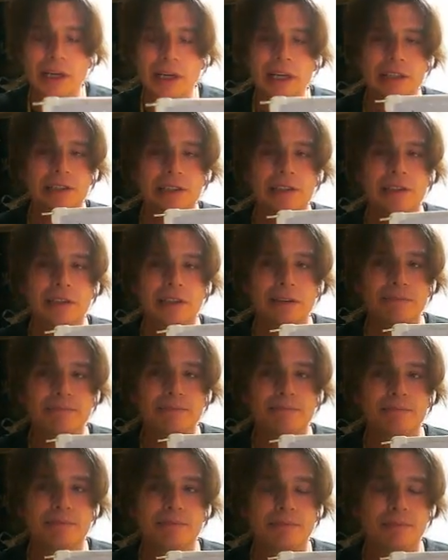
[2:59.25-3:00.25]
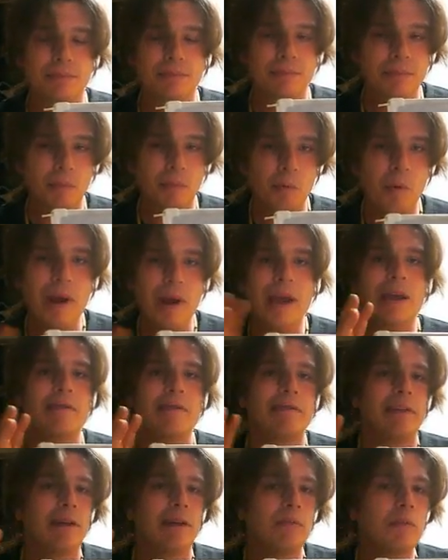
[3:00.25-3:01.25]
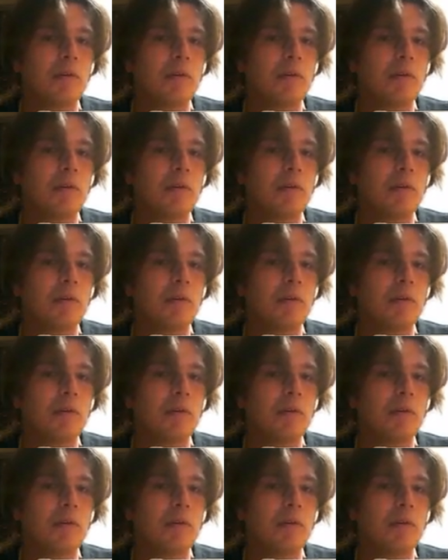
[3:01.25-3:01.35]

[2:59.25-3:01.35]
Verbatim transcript: It's the wave that